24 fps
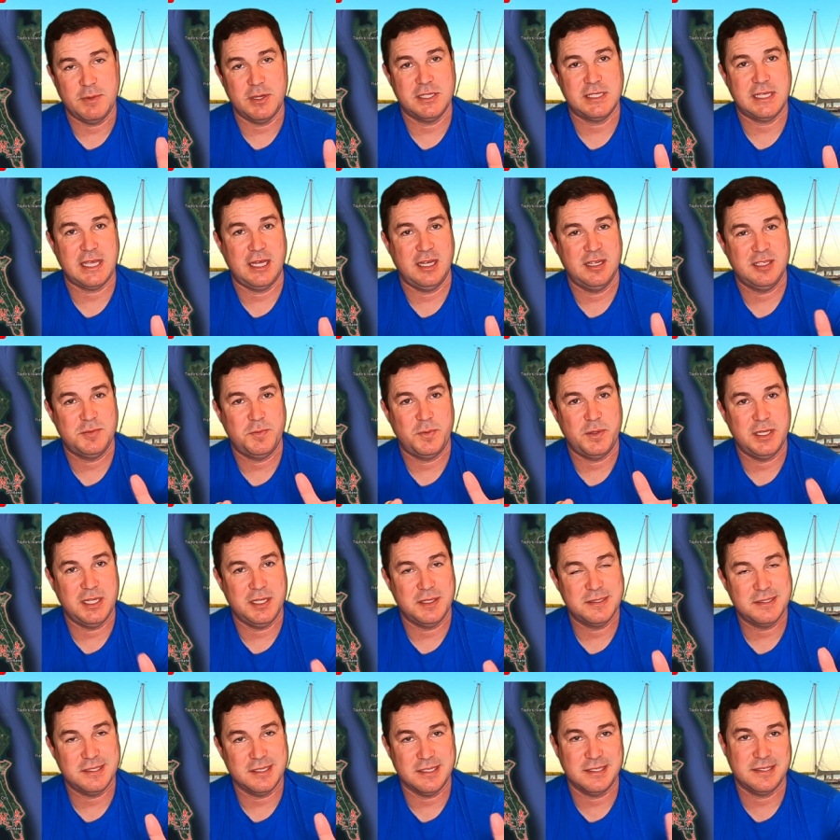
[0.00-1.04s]
Mary's County's
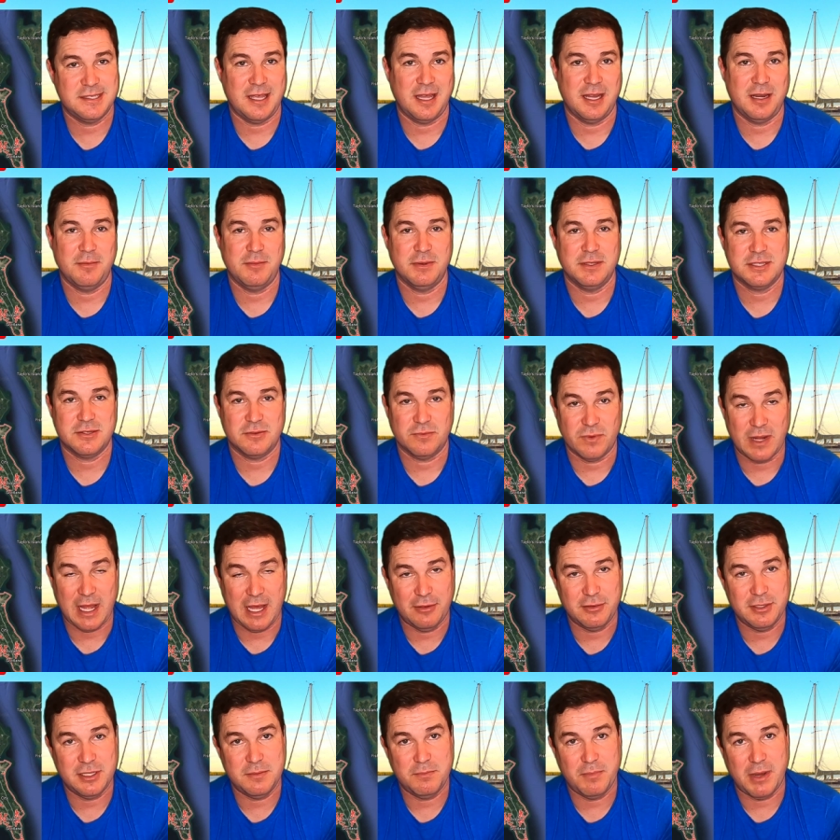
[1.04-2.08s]
peninsula is
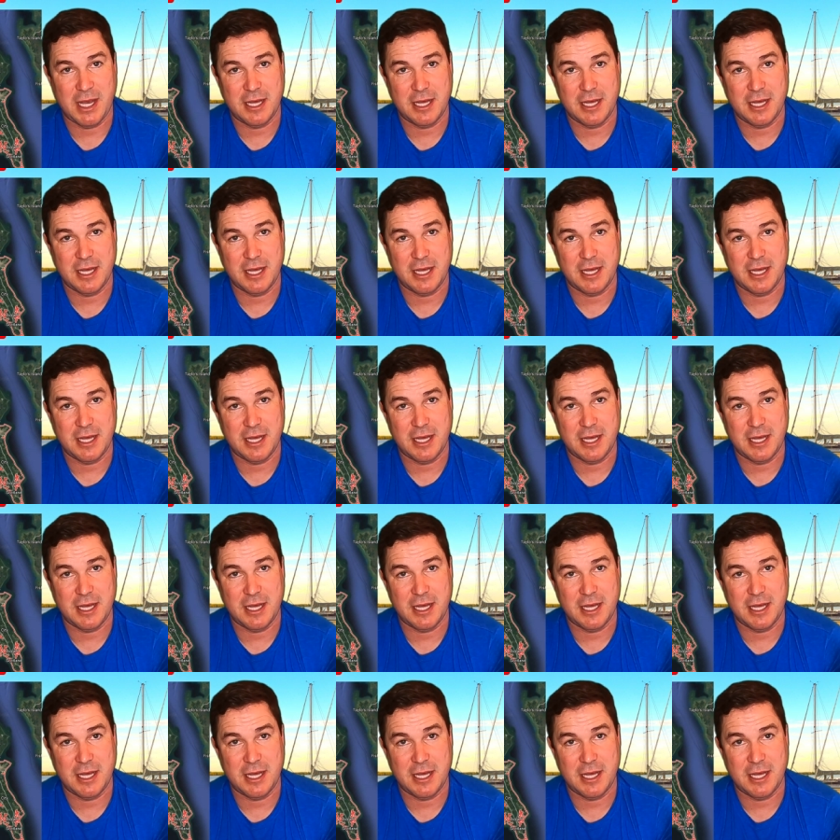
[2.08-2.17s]
surrounded